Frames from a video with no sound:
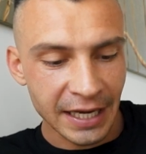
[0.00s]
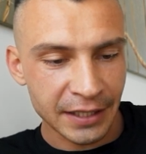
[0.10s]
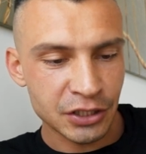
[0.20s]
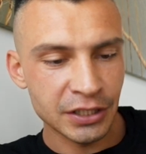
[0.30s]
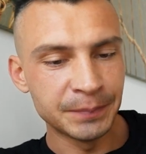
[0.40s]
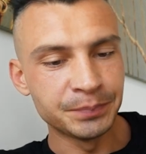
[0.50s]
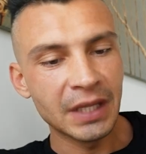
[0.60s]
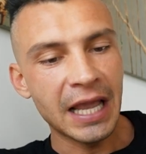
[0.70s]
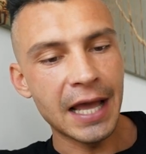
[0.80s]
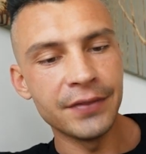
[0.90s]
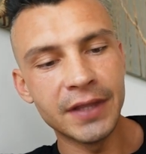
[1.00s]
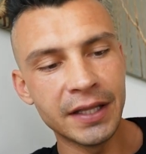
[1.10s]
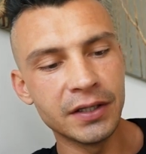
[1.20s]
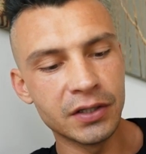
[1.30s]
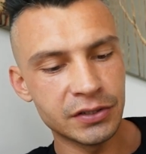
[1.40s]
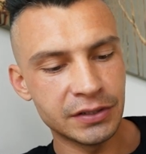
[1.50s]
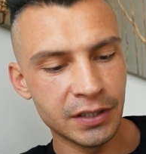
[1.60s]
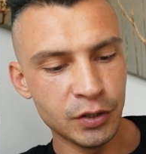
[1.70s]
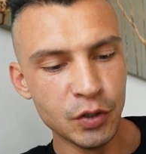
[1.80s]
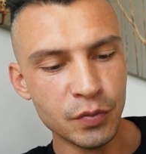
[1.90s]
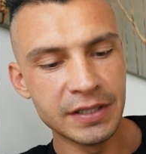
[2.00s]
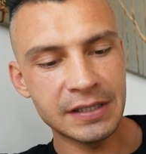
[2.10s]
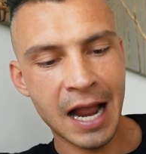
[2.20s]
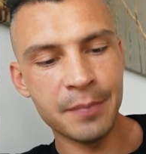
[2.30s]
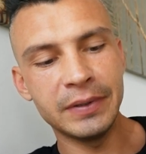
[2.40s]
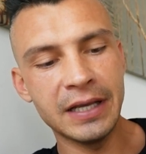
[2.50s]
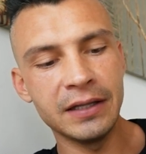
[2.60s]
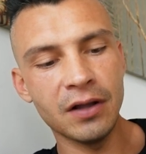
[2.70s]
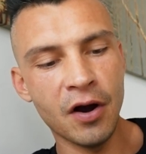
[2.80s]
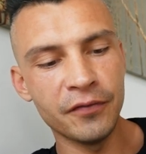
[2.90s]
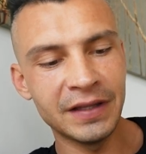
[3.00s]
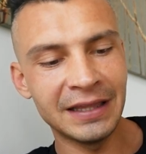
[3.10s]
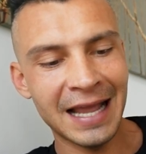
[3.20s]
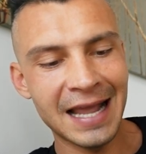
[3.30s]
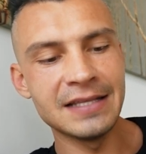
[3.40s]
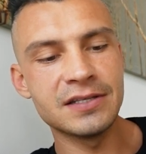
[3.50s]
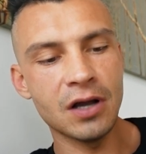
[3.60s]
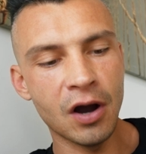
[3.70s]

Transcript: section and then there's the newest update of the 10th